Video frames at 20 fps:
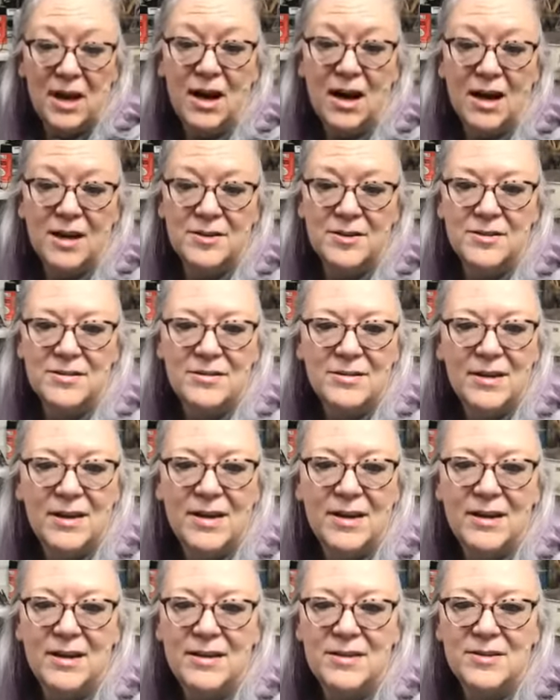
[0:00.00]
use it hot,
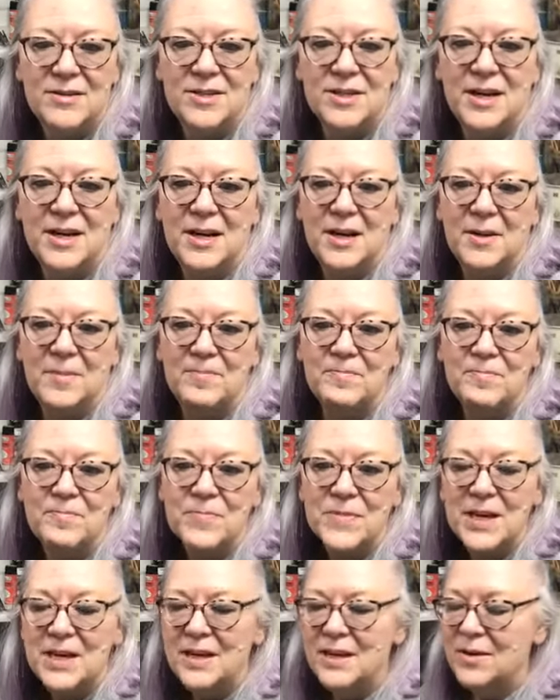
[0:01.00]
and
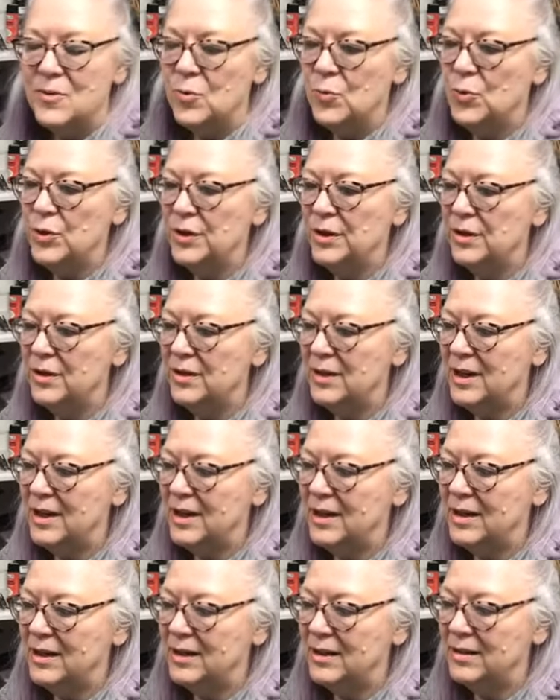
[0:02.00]

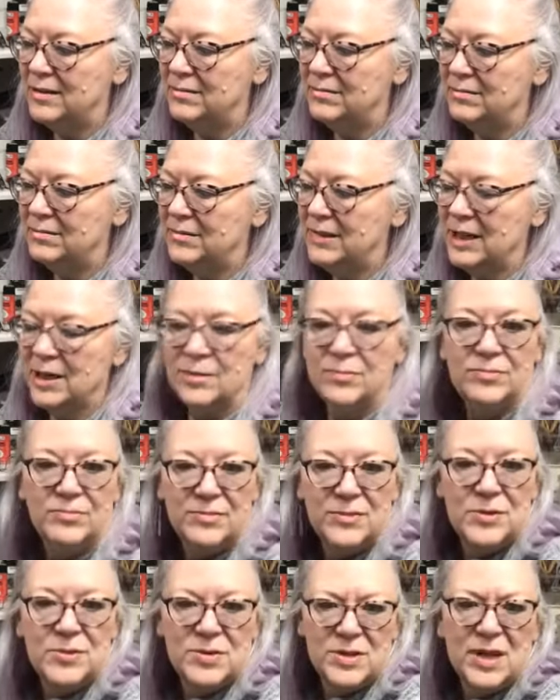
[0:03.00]
will
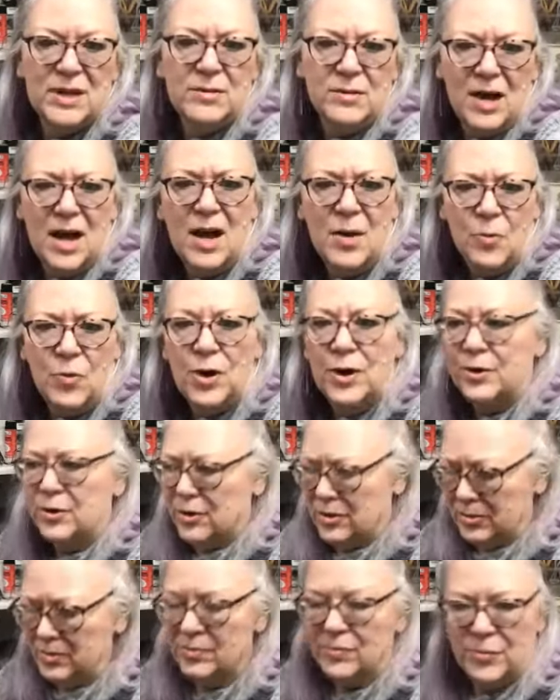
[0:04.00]
use like hot
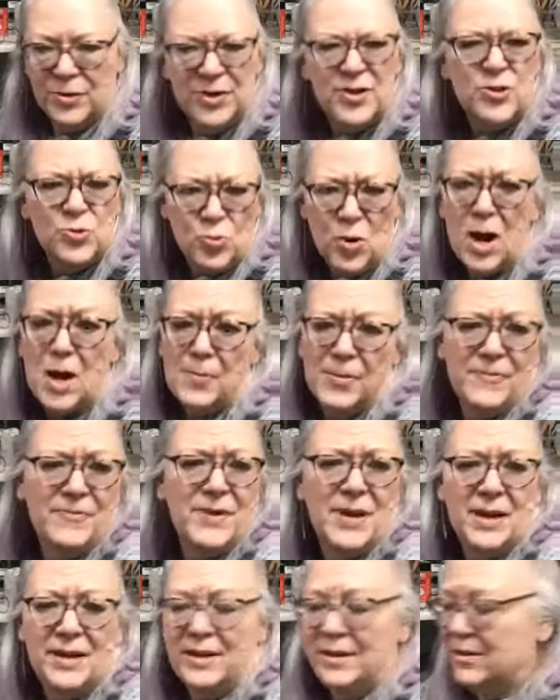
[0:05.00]
water with a
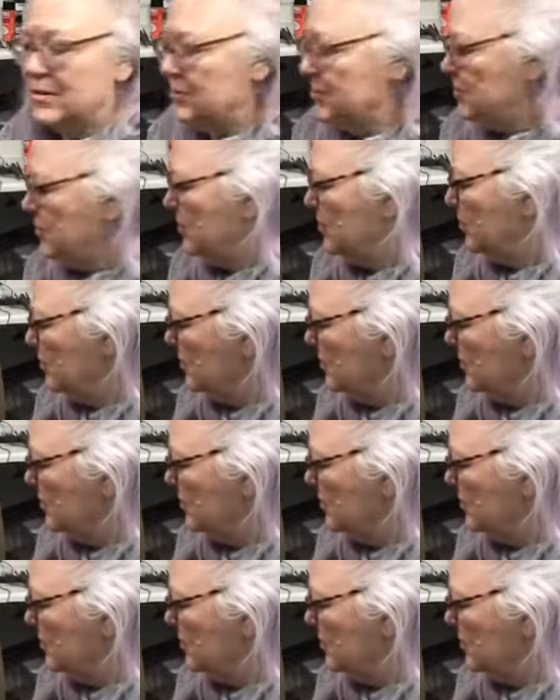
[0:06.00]
drop of that in there,